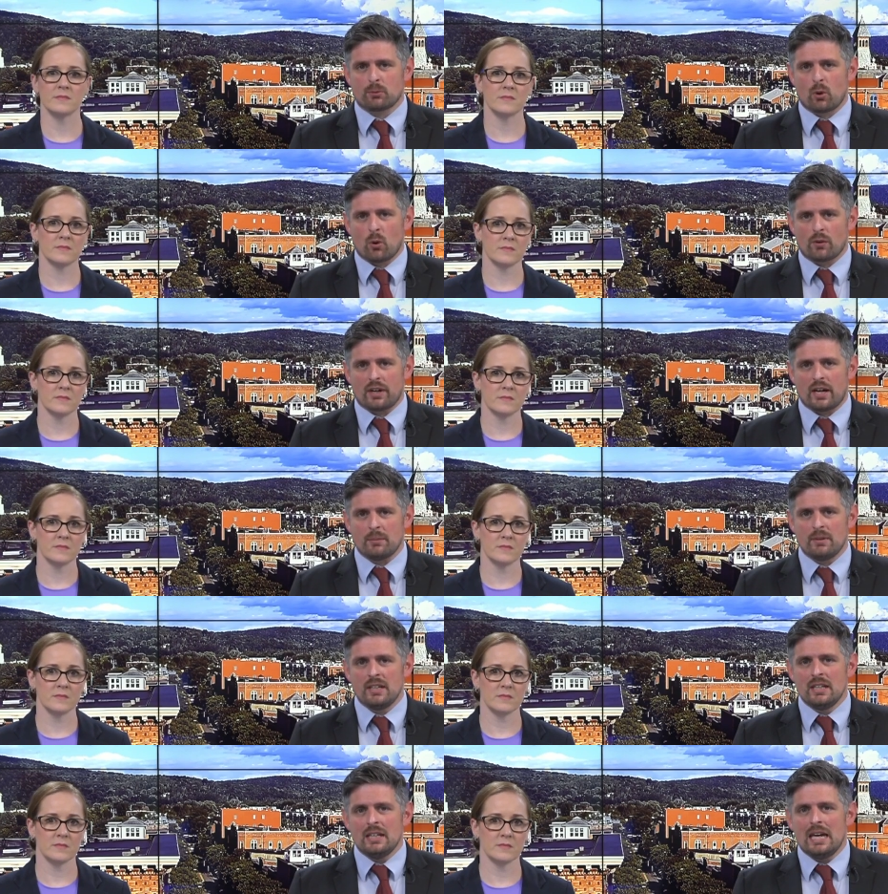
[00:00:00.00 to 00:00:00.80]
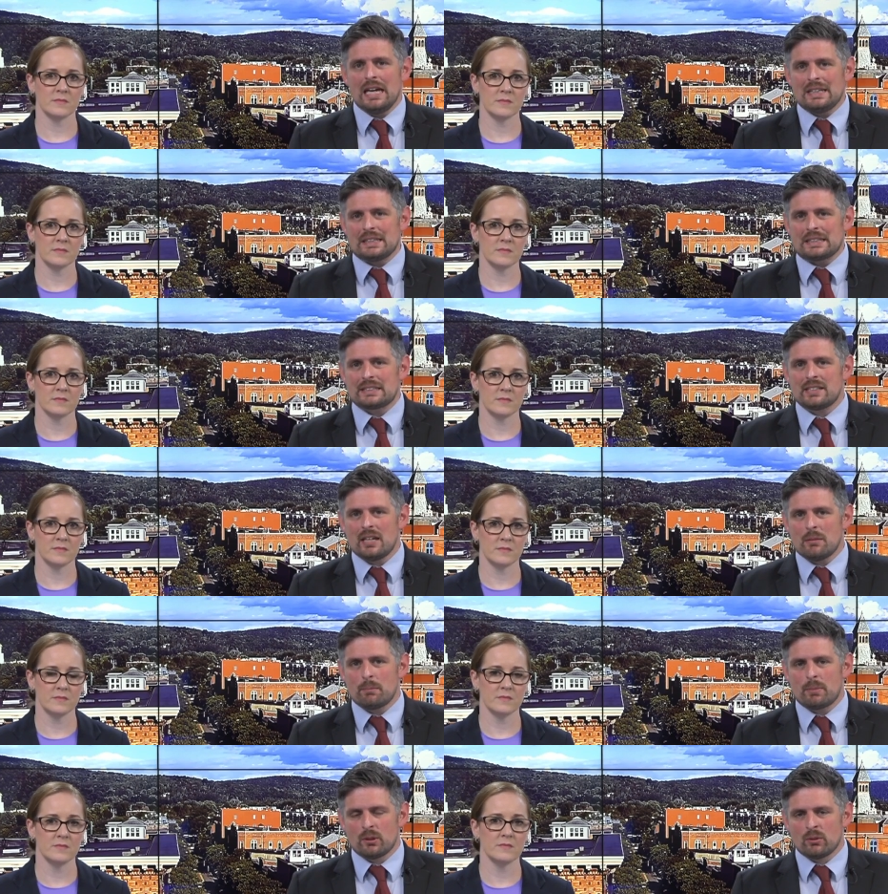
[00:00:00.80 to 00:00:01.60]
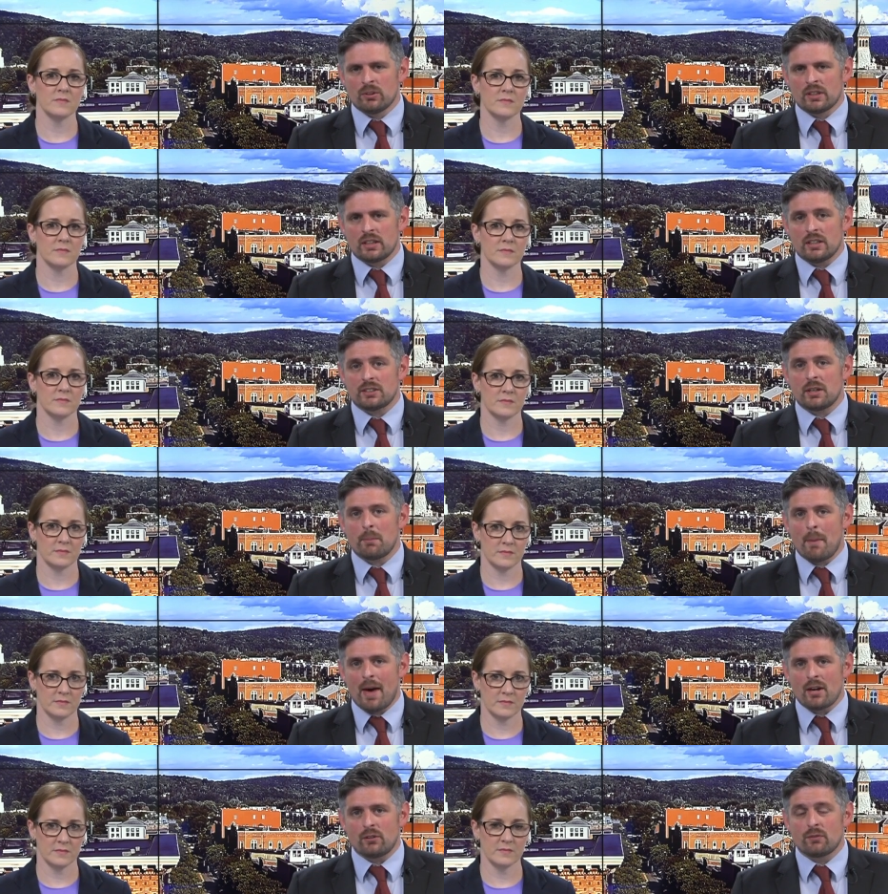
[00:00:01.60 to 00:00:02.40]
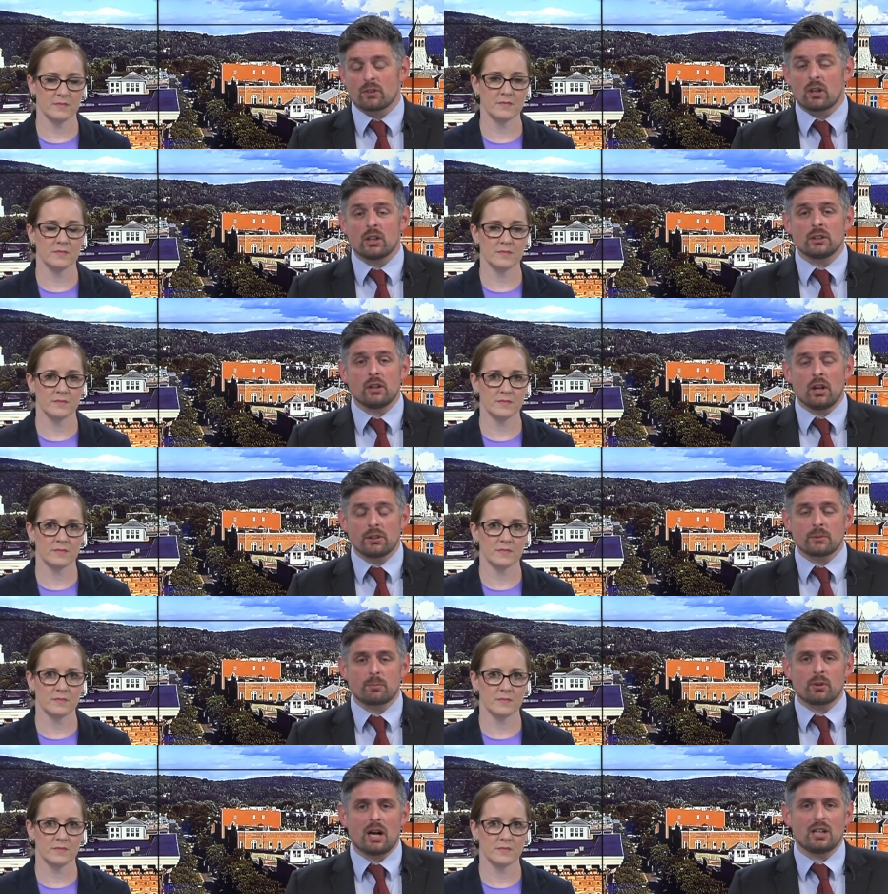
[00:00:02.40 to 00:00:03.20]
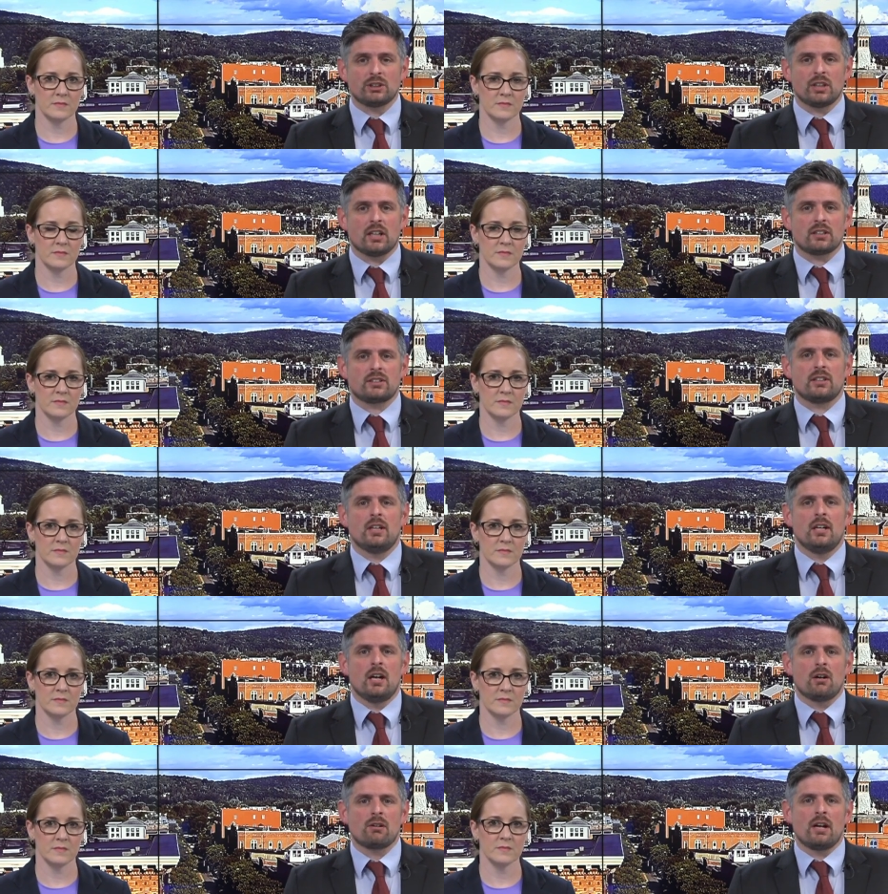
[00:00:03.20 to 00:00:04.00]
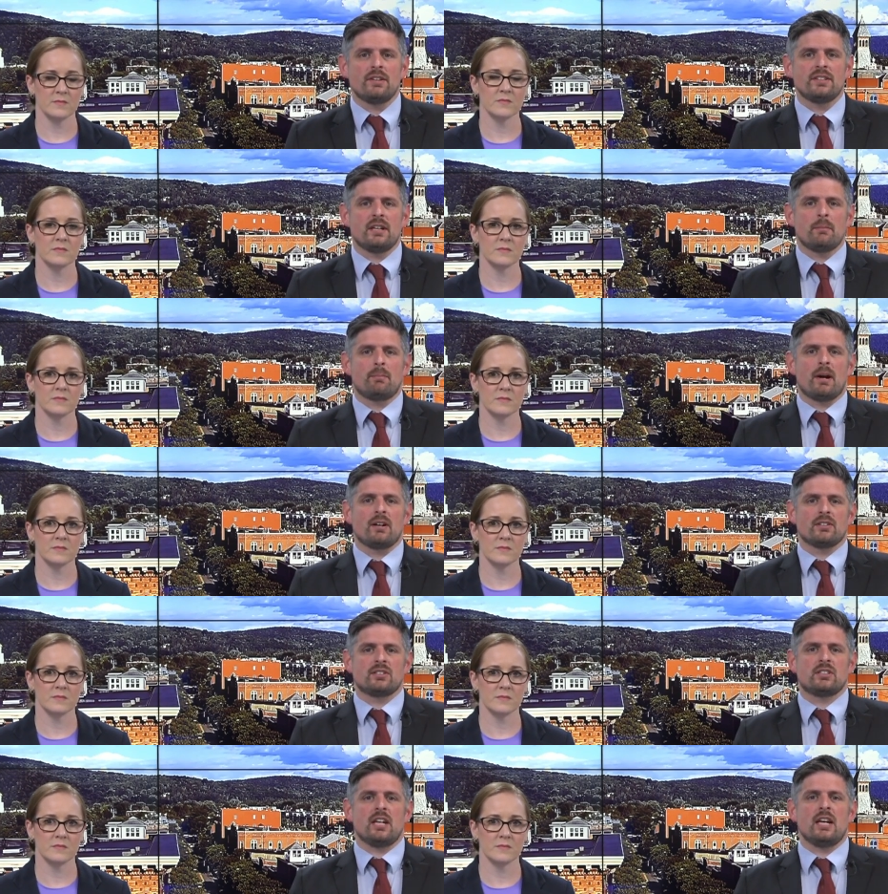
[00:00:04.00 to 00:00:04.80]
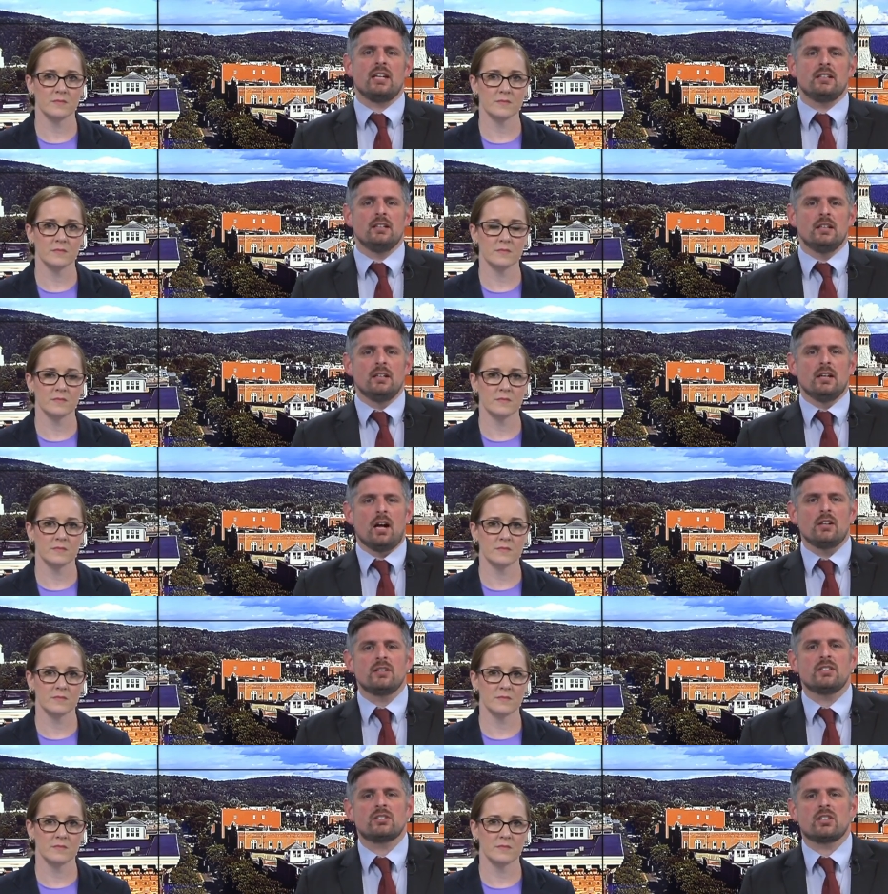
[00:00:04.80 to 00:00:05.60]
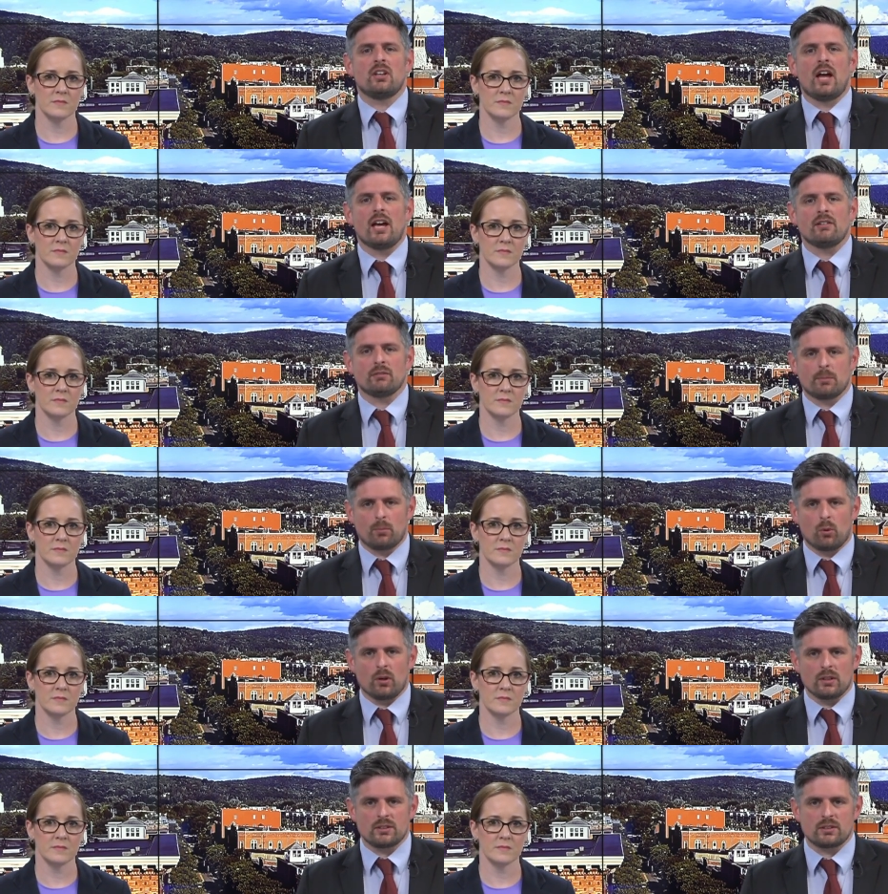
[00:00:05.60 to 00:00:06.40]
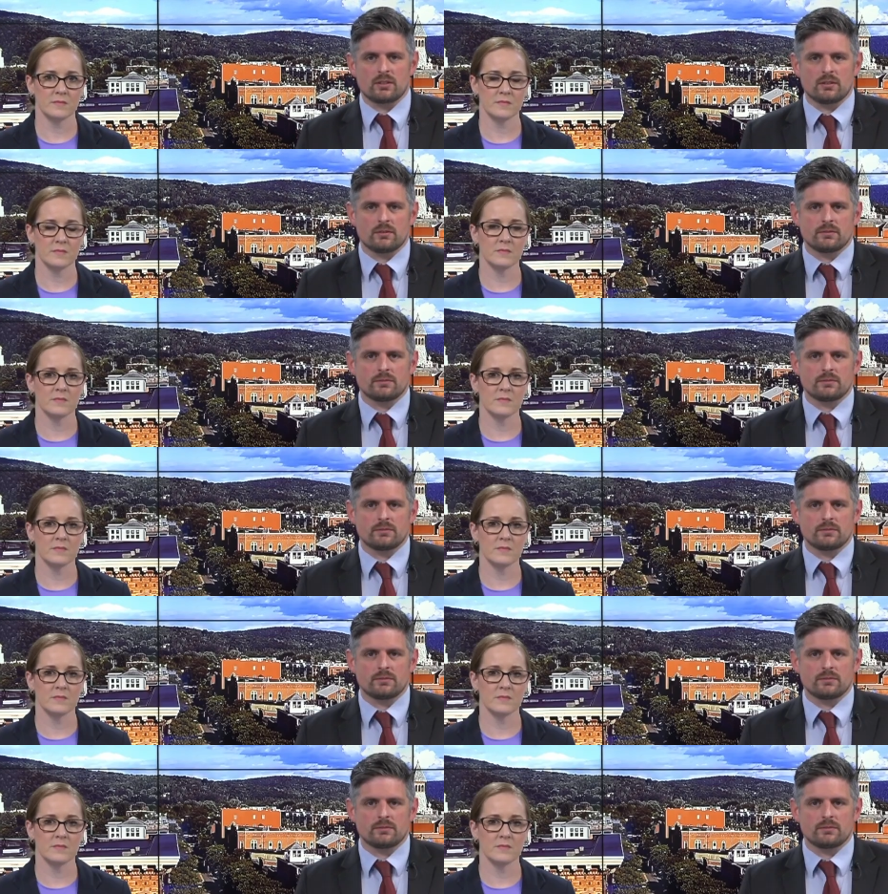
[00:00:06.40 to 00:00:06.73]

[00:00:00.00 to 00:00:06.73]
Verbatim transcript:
Speaker 1: program in the same building, is a model for other projects around the Empire State. Elise Klein reports.